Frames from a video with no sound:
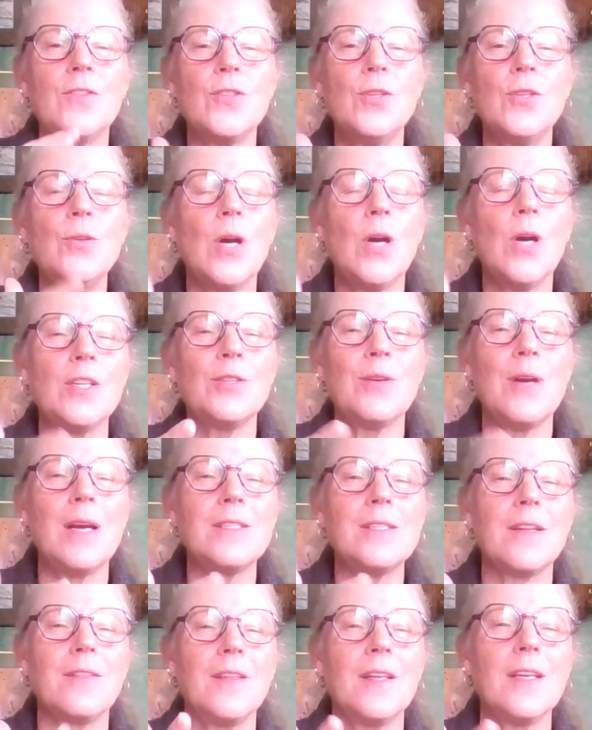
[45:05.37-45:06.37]
two
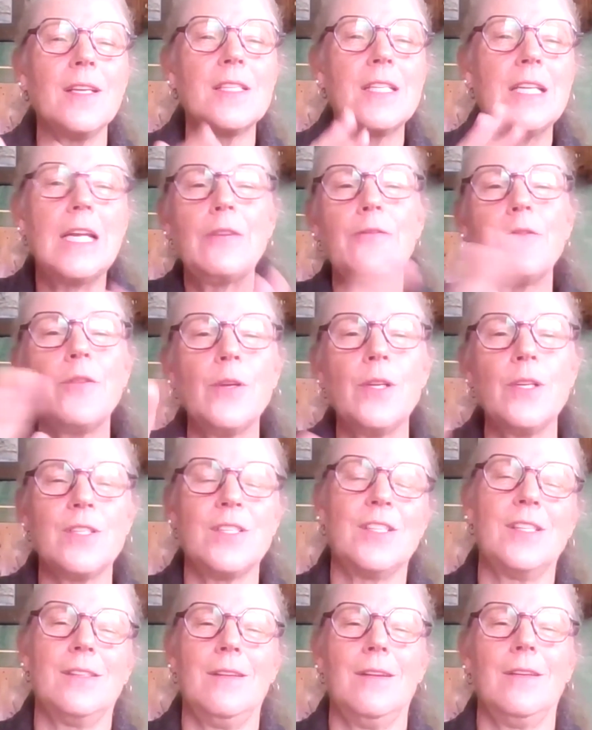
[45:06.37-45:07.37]
contrasting things, and every
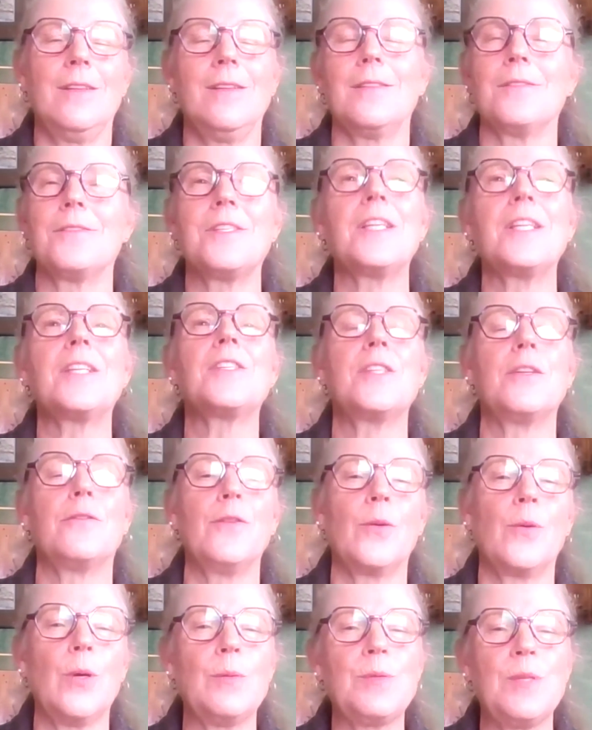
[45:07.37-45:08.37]
uh, you know, six
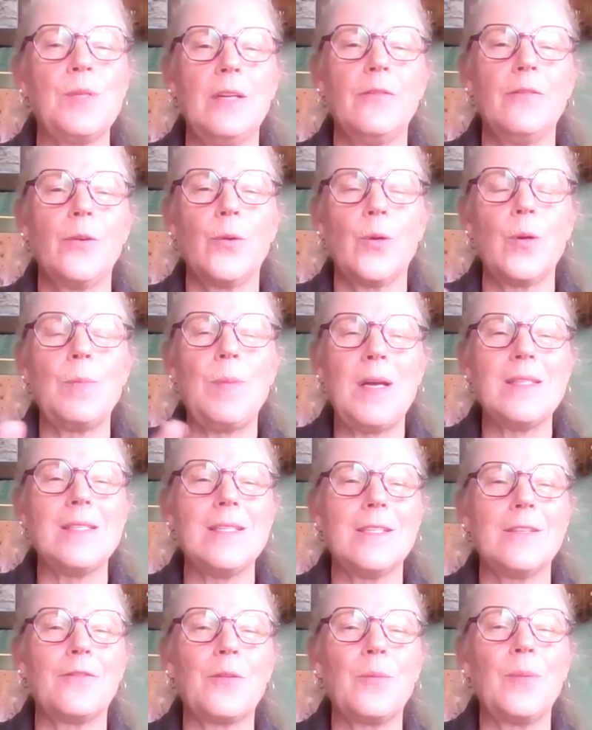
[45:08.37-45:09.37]
different groups, and every group has
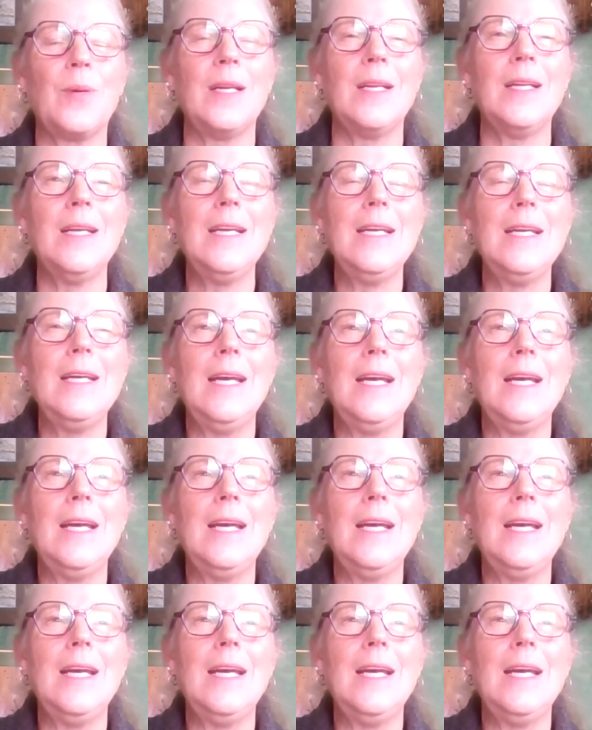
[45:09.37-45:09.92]
a different one.